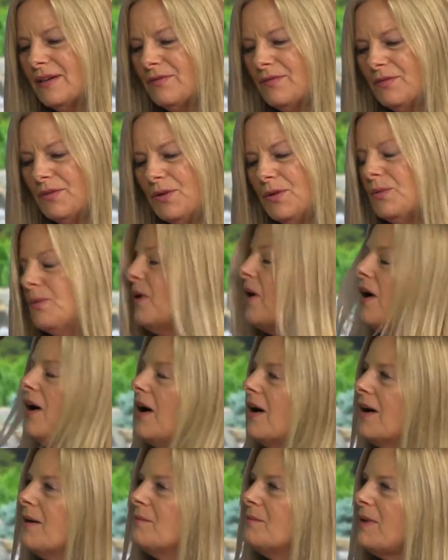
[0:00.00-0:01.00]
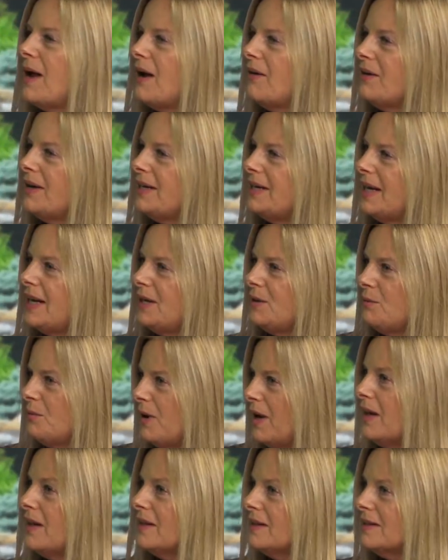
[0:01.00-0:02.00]
if you are married and
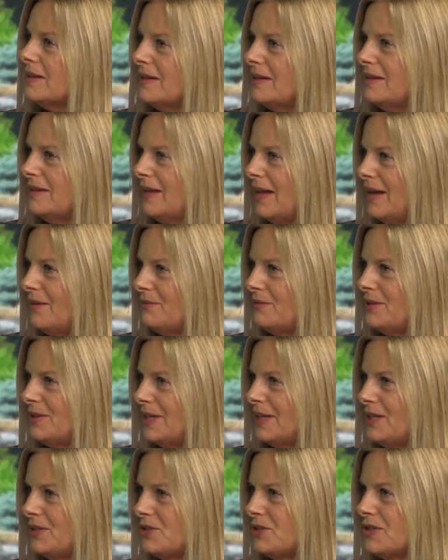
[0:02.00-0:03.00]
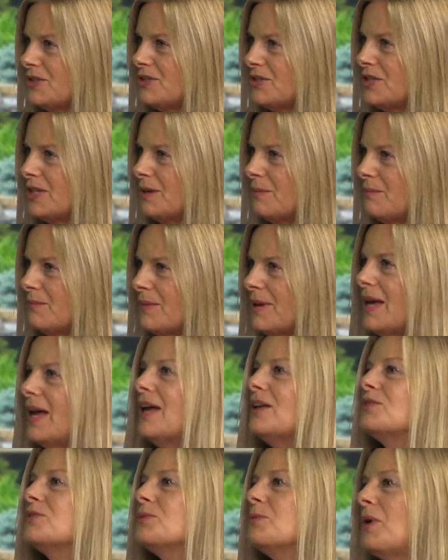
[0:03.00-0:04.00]
well in that relationship,
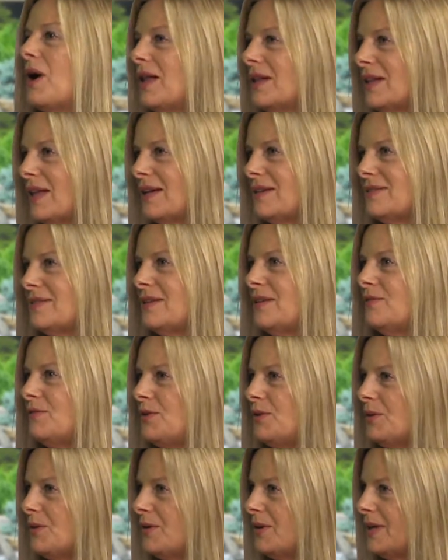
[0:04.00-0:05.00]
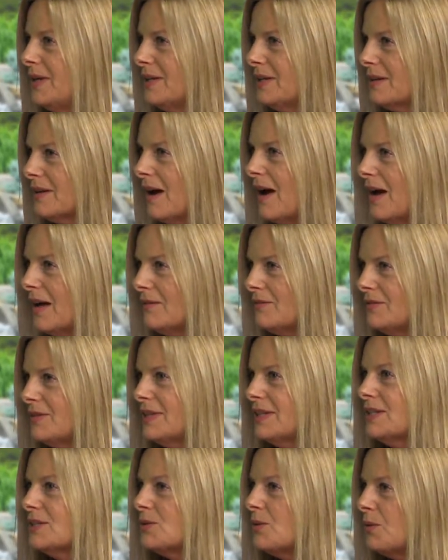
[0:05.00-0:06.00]
as well as if you're in
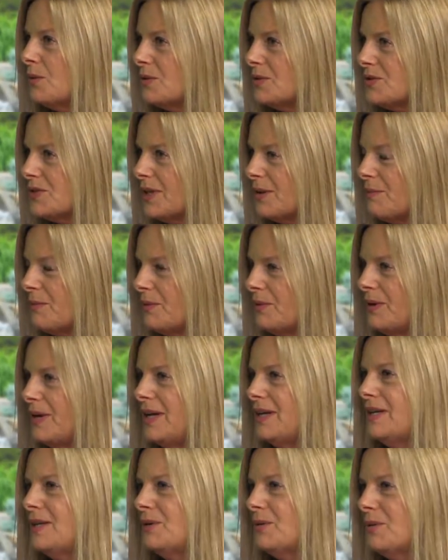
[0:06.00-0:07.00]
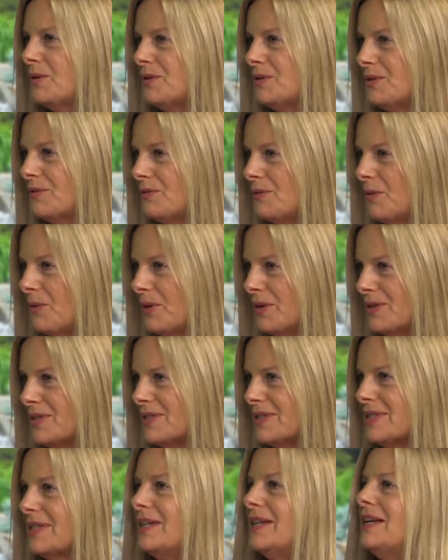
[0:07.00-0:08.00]
conflict or separated or
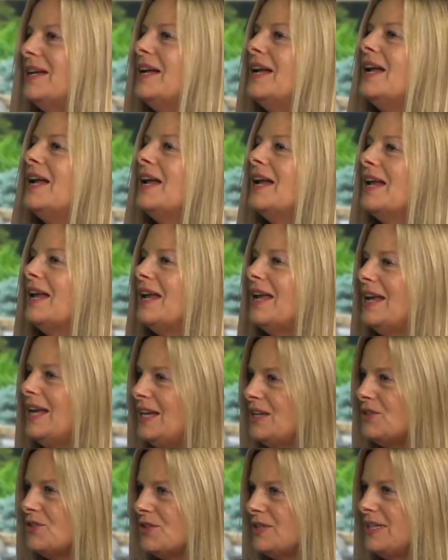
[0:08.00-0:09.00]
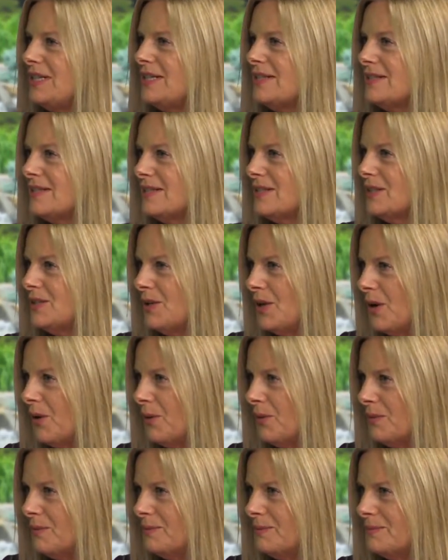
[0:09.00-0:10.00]
divorced. Each needs to
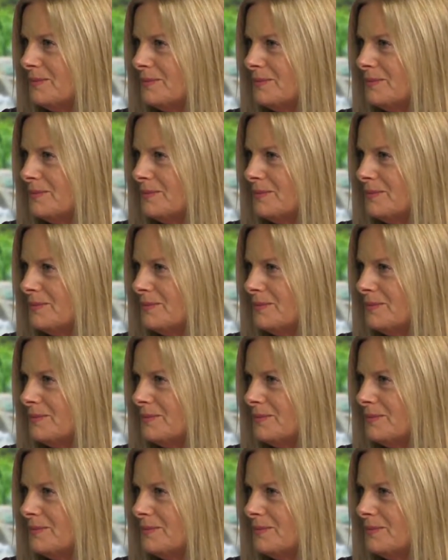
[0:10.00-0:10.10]
know.